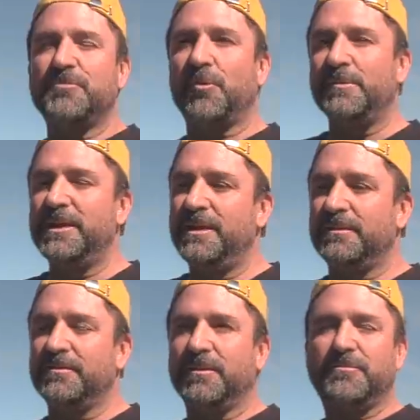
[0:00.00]
for me
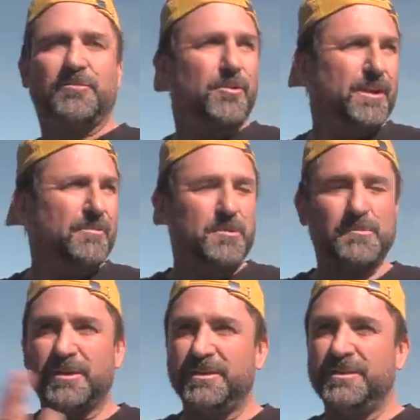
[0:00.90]
and not for
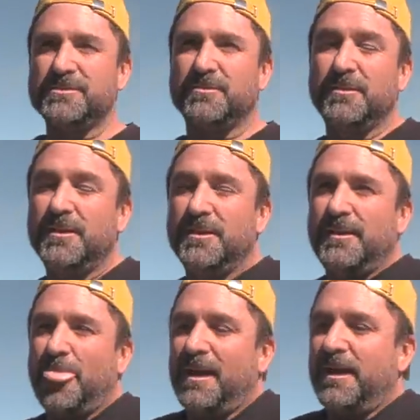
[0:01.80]
everybody. So
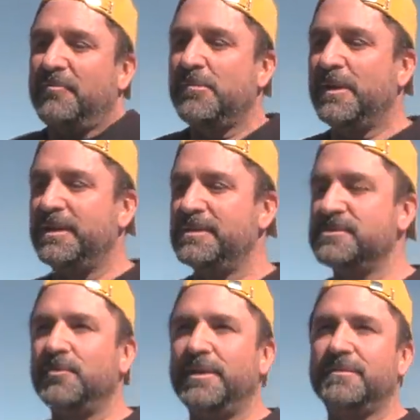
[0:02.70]
everybody's
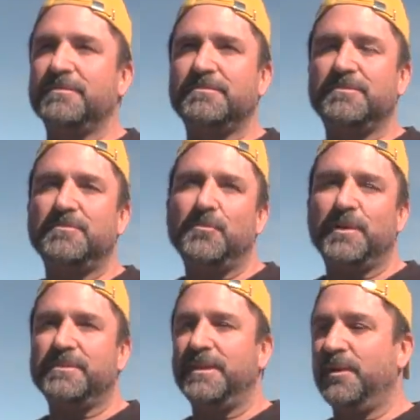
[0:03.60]
doing
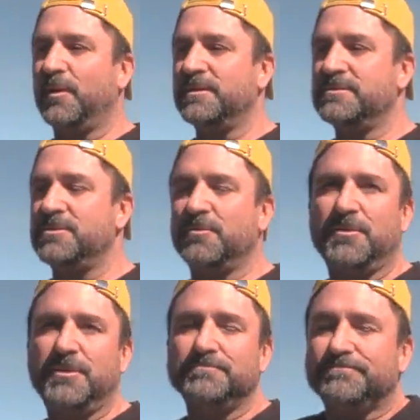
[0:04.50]
what they want,
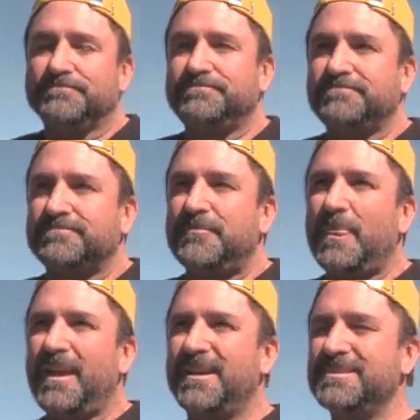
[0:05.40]
so,
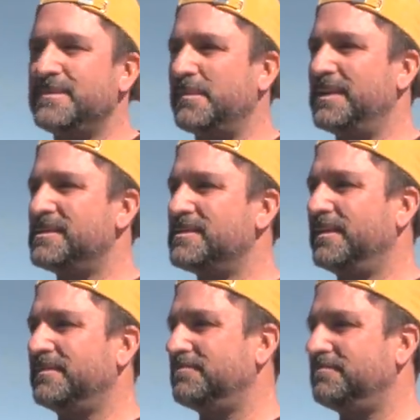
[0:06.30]
it's not...